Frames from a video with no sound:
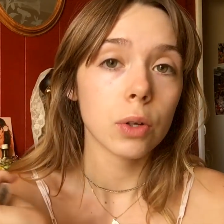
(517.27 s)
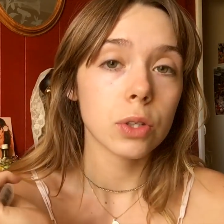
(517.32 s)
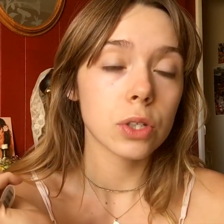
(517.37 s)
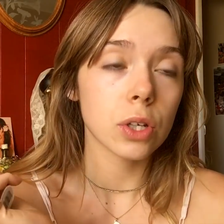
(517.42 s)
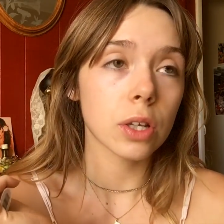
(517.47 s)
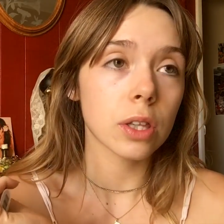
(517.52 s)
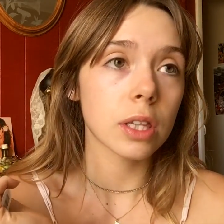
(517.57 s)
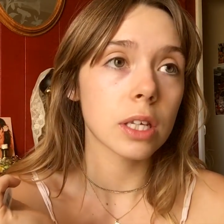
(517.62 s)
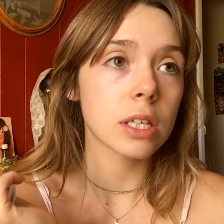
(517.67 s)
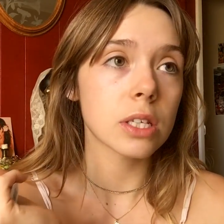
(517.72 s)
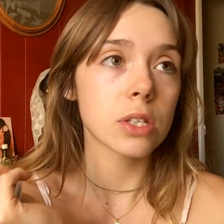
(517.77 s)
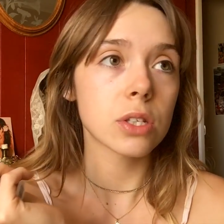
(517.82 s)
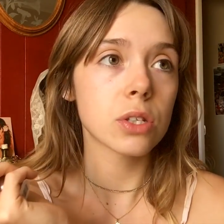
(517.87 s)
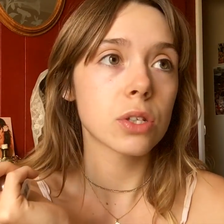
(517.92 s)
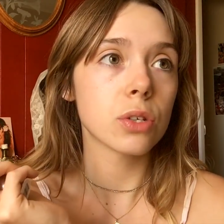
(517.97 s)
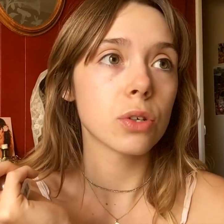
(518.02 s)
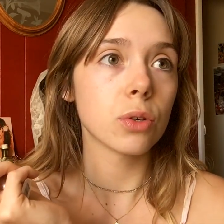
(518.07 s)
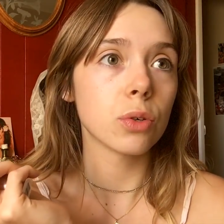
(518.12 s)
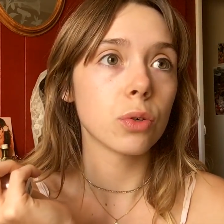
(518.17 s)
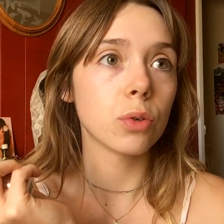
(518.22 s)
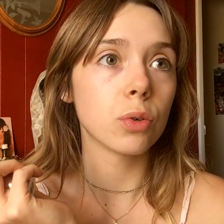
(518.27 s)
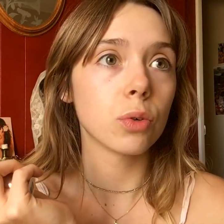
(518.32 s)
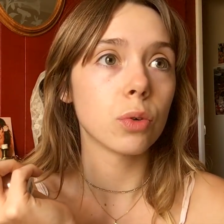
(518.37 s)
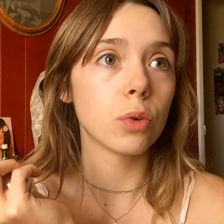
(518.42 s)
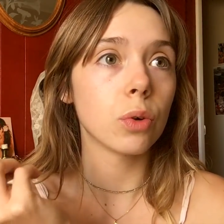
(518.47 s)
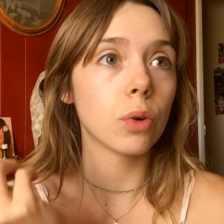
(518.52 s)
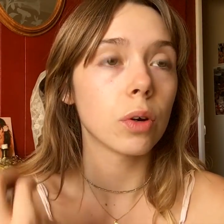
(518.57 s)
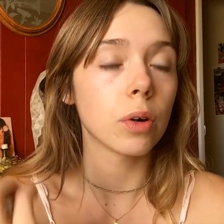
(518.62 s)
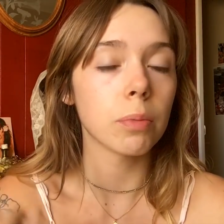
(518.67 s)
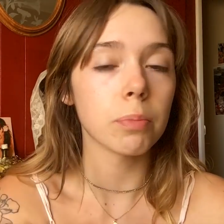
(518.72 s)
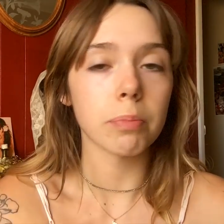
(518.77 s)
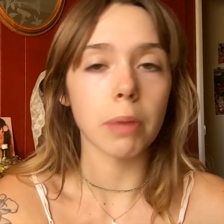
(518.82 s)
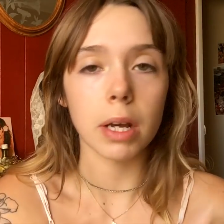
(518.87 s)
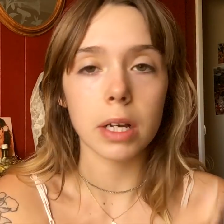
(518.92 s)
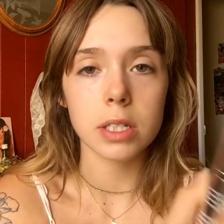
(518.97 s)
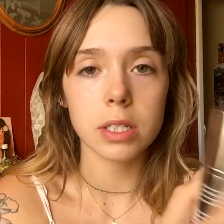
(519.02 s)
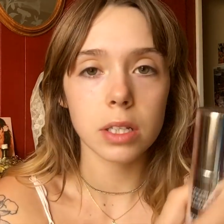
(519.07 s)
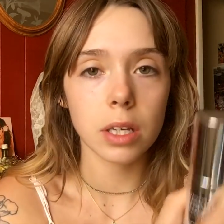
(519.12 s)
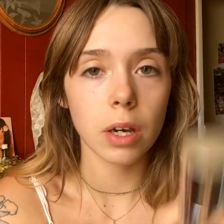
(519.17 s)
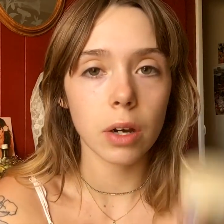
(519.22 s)
took this to
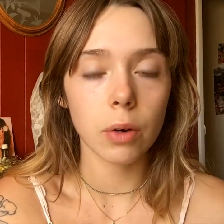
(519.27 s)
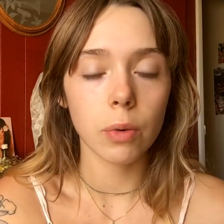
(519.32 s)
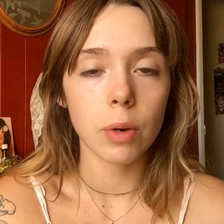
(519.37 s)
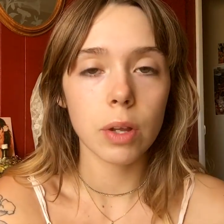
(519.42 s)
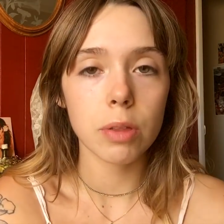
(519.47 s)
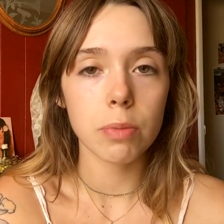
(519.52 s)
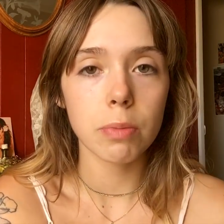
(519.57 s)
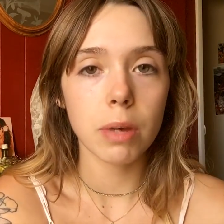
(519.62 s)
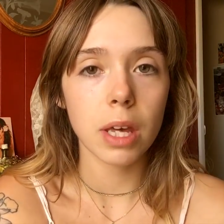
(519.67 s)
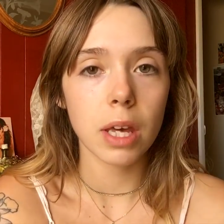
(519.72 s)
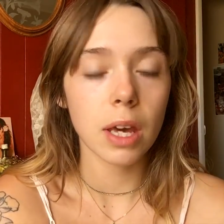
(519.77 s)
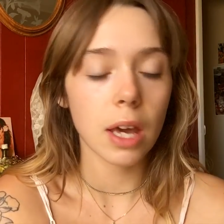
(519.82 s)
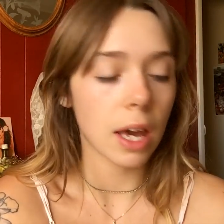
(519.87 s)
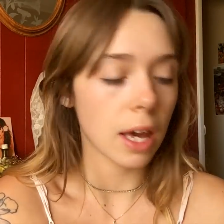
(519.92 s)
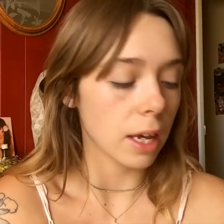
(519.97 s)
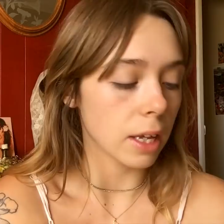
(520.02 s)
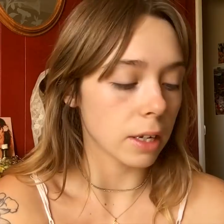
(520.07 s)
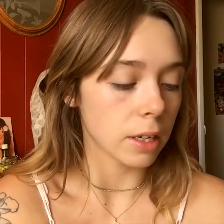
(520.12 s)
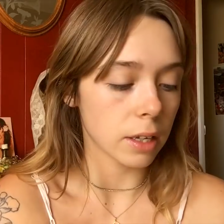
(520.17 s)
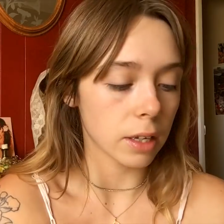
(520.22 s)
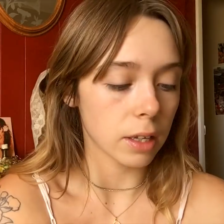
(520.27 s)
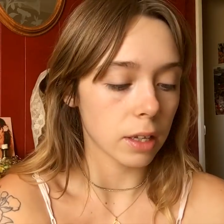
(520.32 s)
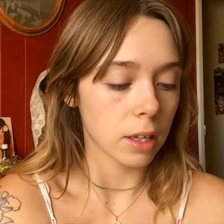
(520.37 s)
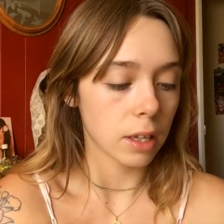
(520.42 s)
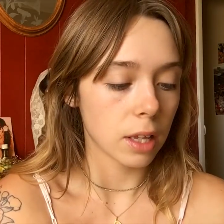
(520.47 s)
Mexico with me, and